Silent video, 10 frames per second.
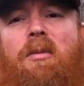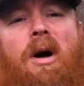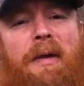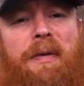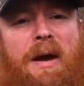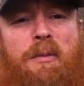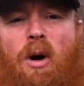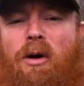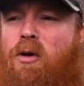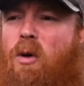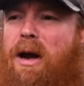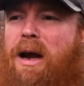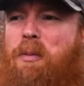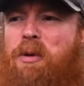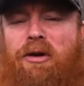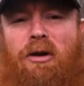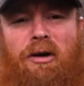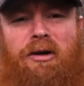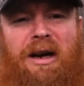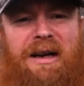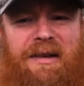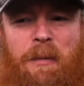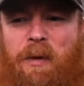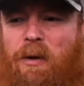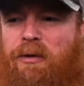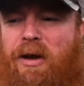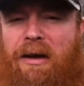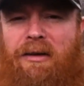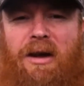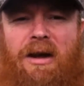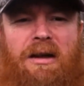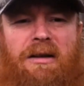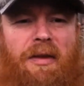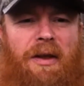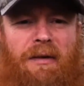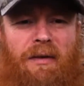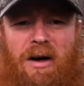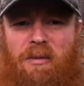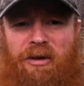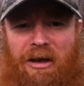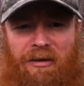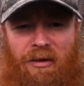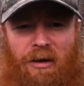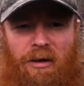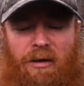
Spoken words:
I think part of growing up is you learn to accept those things. Nothing ever comes easy.